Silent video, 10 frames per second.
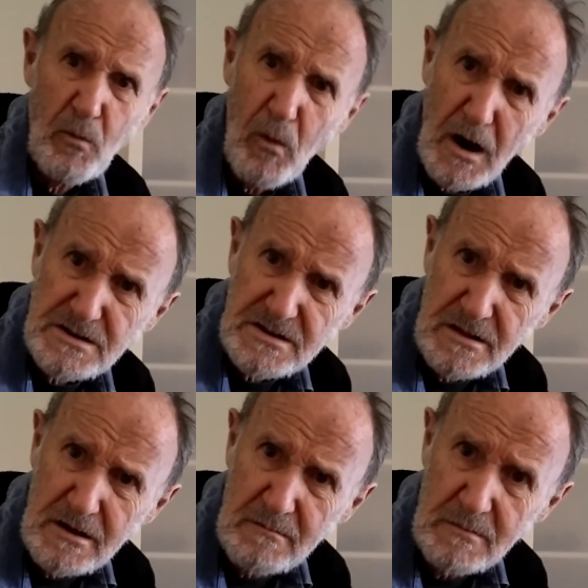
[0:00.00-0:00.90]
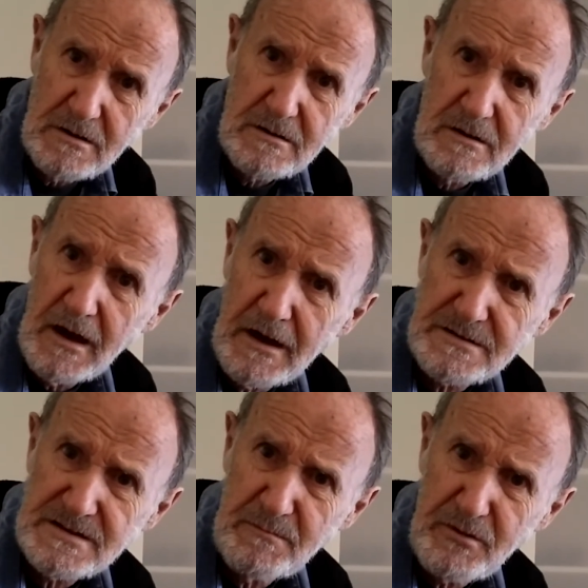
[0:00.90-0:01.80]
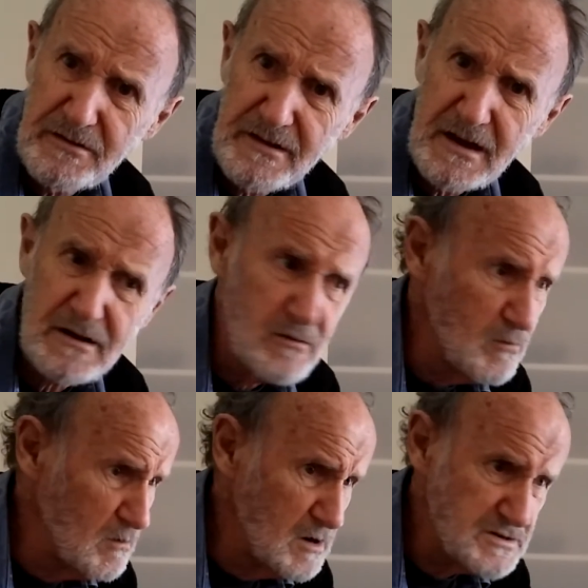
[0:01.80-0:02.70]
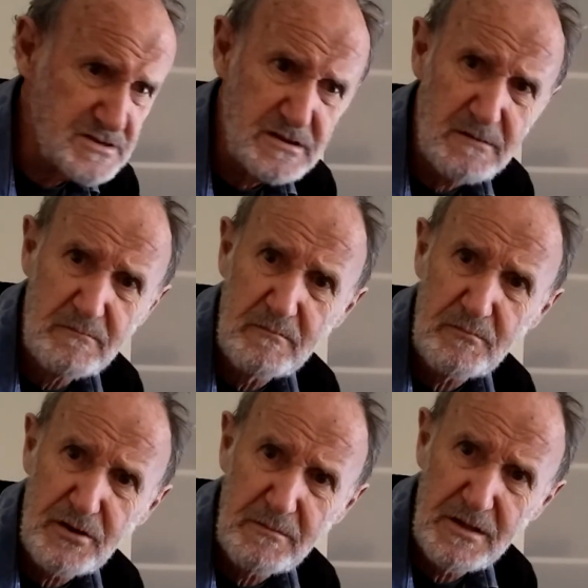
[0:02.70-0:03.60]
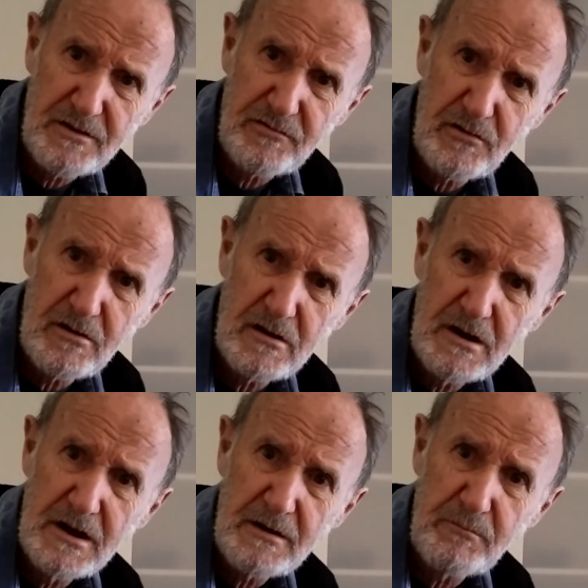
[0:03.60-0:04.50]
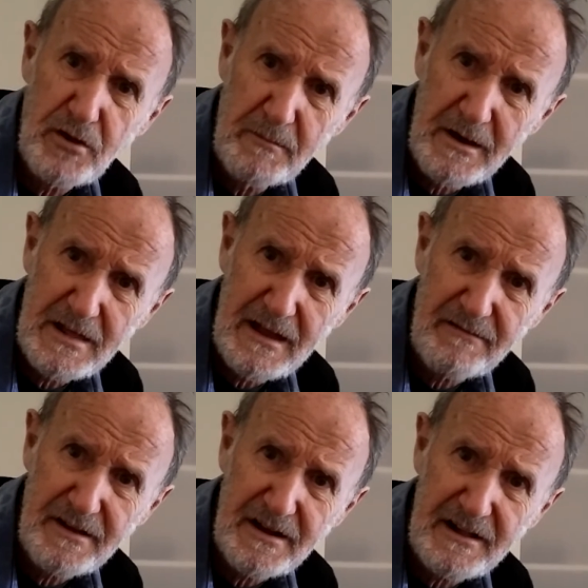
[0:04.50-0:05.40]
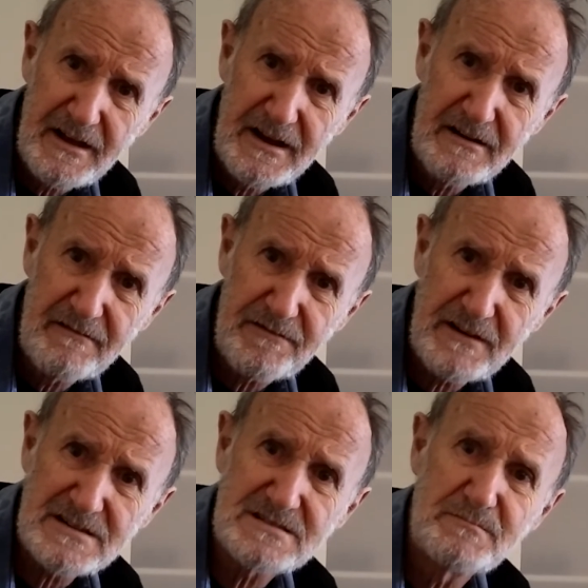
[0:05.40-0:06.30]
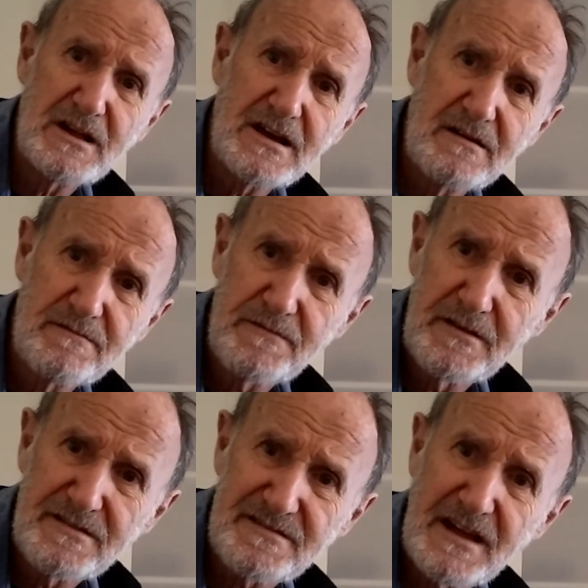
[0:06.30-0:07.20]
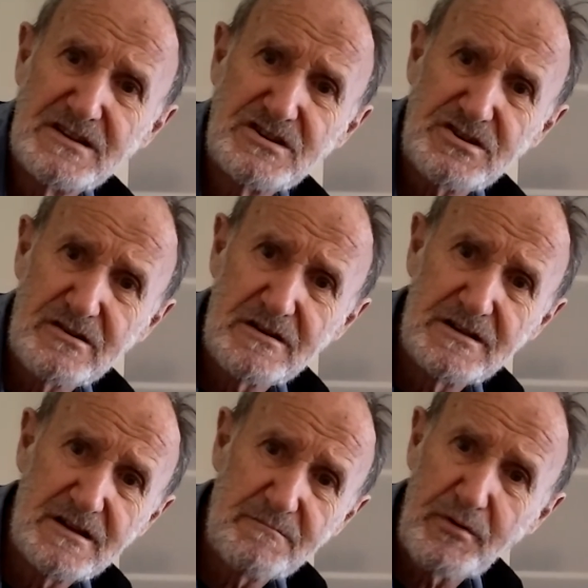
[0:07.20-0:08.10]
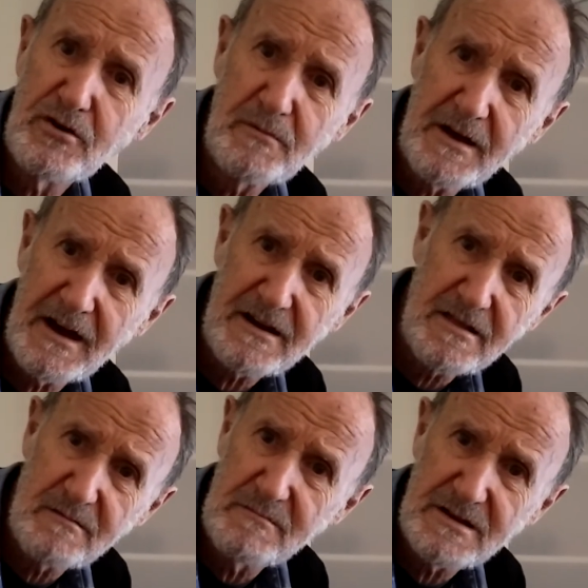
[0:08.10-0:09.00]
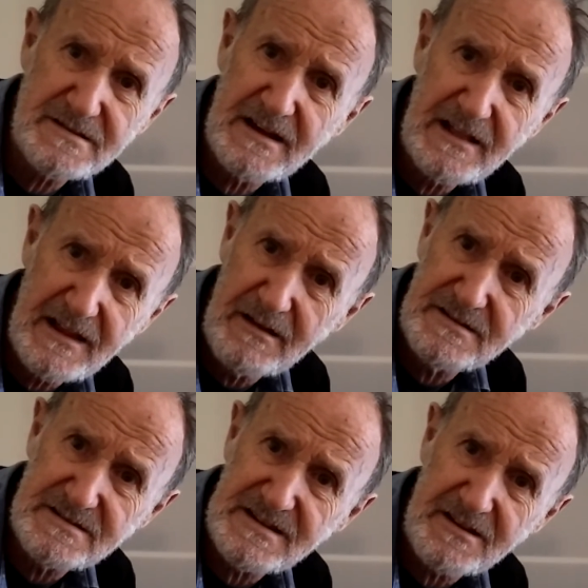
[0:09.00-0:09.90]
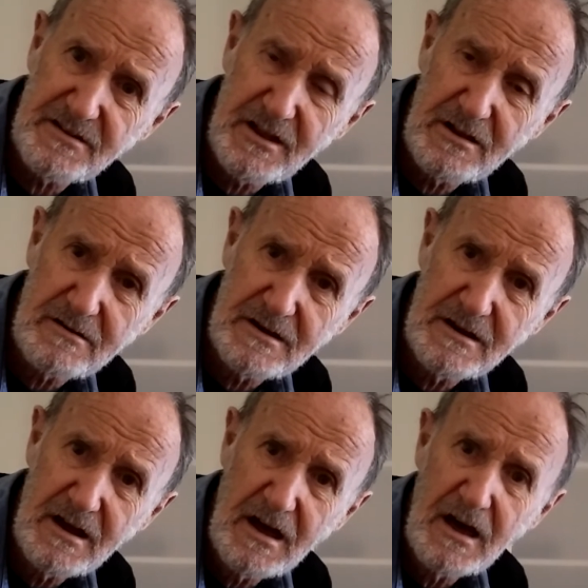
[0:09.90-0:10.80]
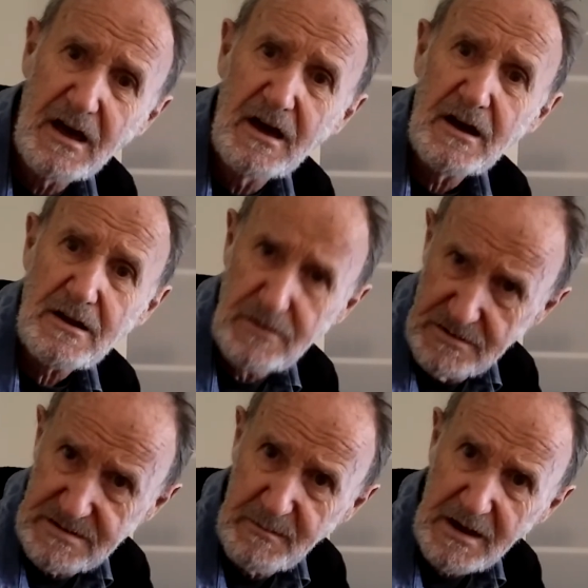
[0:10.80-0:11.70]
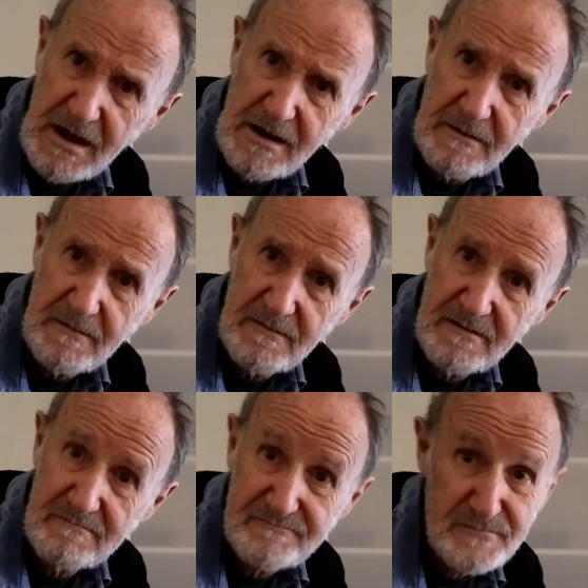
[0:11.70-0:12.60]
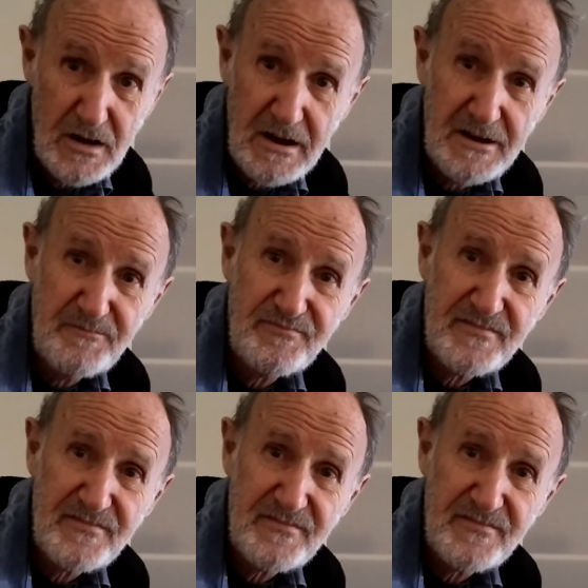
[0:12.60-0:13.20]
Wash them. How simple is that? Wash them, put them in the drawer, pull them out lovely and clean and fresh smelling of the sunshine that permeated them as they sat on the line. Use them again. Okay.